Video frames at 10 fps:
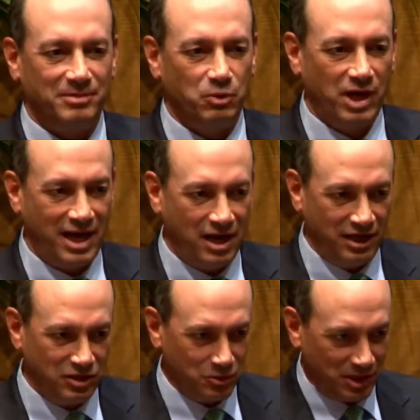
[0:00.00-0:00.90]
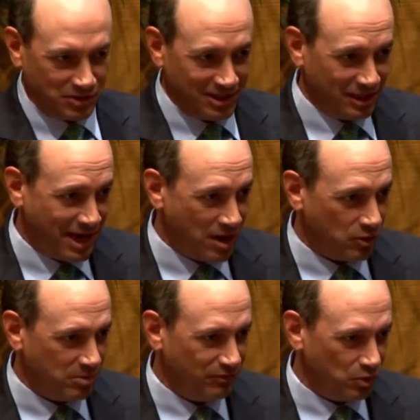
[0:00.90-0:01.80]
I mean, when I got into it, I was telling
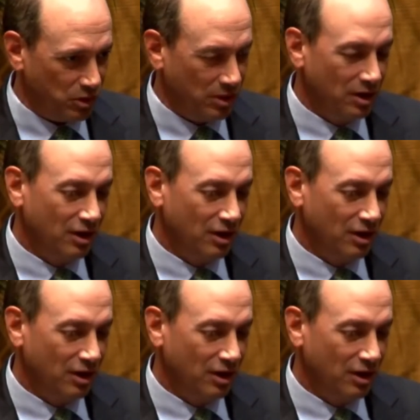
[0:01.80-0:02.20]
Howard before,